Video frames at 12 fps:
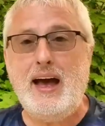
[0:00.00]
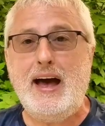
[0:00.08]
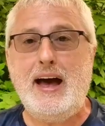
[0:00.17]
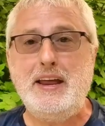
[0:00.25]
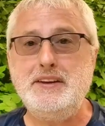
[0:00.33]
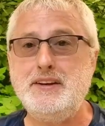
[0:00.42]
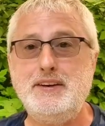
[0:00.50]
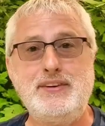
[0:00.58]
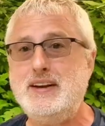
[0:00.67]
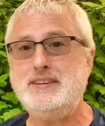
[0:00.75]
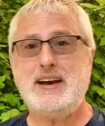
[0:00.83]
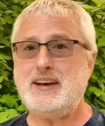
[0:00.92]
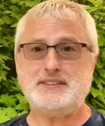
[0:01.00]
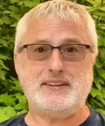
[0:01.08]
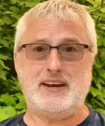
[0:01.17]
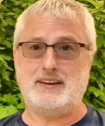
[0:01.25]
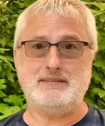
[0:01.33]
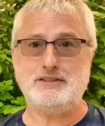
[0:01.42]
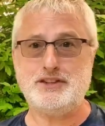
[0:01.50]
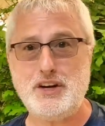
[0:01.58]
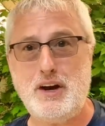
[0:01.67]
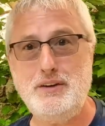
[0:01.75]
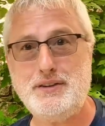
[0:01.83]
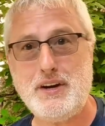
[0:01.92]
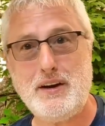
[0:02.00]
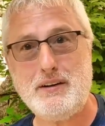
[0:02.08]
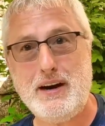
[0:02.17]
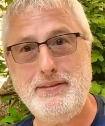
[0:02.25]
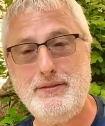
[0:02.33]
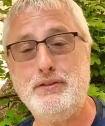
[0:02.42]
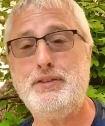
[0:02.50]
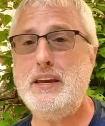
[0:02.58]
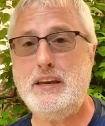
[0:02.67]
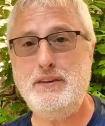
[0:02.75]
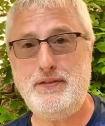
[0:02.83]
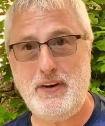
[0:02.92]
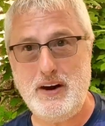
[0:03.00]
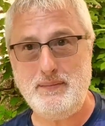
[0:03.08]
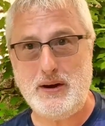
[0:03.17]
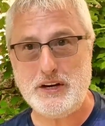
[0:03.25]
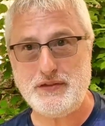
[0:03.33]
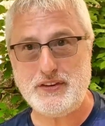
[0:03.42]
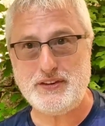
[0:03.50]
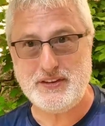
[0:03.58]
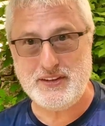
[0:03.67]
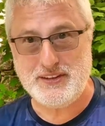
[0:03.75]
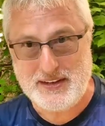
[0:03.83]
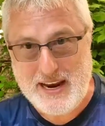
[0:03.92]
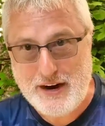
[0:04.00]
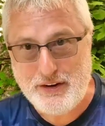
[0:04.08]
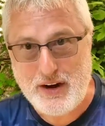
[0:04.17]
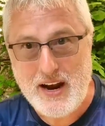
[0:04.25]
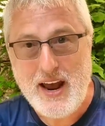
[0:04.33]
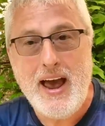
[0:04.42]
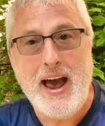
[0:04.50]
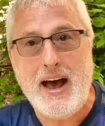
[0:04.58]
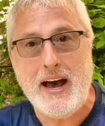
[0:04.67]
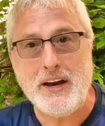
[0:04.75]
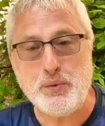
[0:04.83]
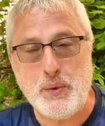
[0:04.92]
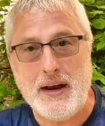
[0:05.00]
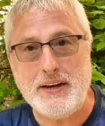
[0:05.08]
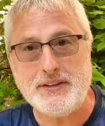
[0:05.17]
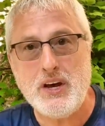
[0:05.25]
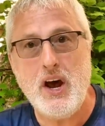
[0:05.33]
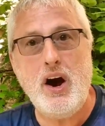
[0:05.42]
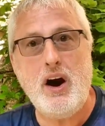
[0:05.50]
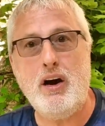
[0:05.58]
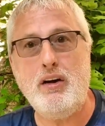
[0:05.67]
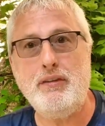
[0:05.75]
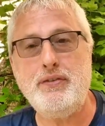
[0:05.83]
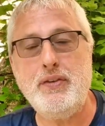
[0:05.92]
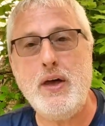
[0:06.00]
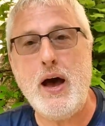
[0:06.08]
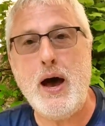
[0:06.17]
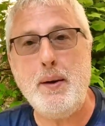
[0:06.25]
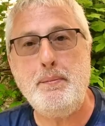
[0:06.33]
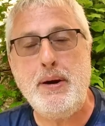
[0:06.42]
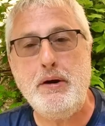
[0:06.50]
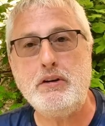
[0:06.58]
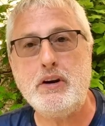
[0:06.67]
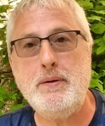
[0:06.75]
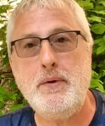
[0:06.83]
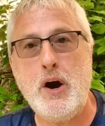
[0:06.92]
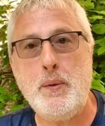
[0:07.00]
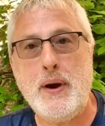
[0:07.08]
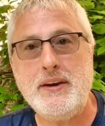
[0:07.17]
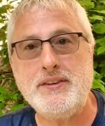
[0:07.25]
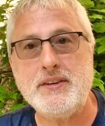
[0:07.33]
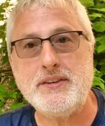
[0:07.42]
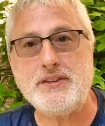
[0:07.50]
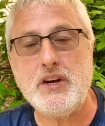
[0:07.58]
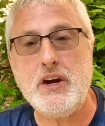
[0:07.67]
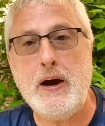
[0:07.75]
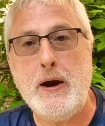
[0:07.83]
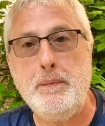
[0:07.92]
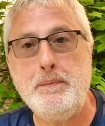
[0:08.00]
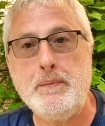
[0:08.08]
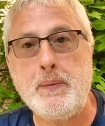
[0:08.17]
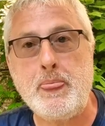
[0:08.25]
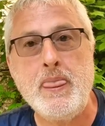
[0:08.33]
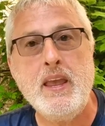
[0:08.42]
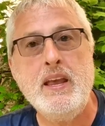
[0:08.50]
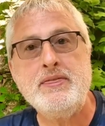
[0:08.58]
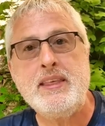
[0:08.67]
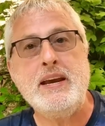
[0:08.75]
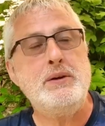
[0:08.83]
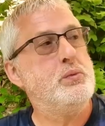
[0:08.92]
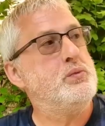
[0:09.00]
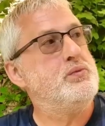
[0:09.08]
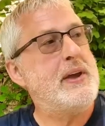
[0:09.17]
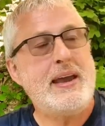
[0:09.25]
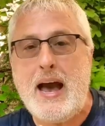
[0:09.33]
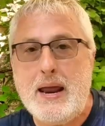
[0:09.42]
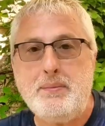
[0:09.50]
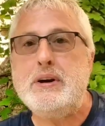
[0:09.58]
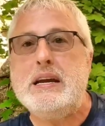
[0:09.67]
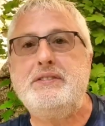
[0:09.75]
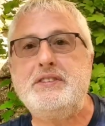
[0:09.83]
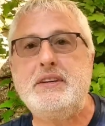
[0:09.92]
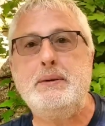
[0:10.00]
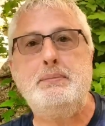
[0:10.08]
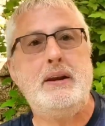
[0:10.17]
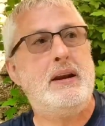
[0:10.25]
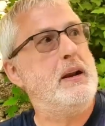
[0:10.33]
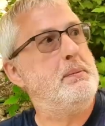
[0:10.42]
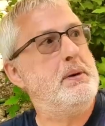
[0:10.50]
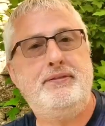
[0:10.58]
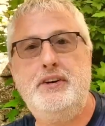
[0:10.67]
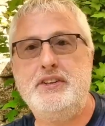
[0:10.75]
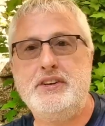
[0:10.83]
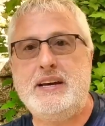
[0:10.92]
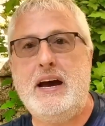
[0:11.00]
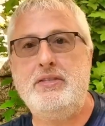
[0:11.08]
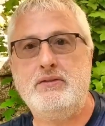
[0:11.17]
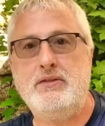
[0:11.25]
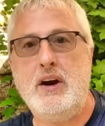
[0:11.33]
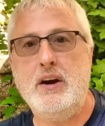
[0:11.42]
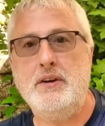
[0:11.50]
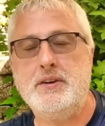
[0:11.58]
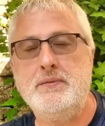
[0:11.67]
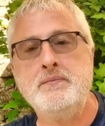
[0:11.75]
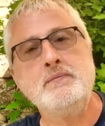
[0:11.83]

And fantastic. So grateful. Thank you very much for Sarah and Wes of Pilgrim Oasis. They had previously been a little bit further down the road,